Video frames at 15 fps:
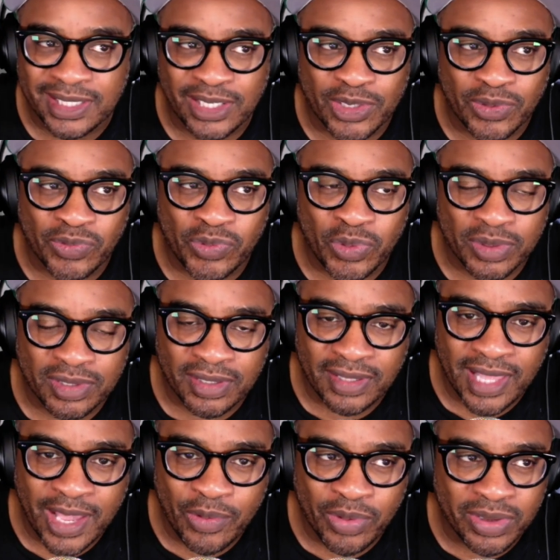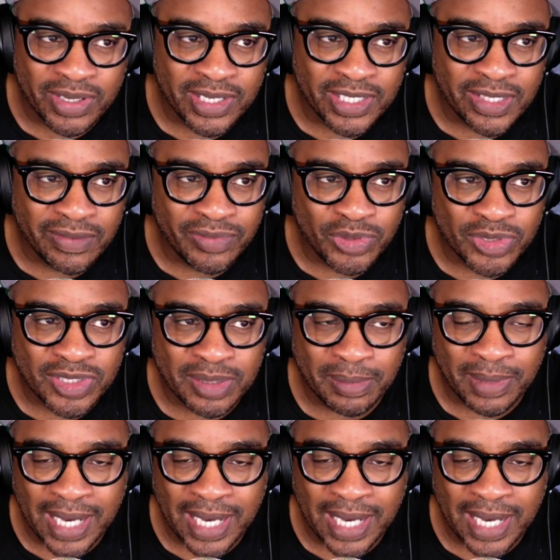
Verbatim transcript: Looking forward to that. We're going to give you some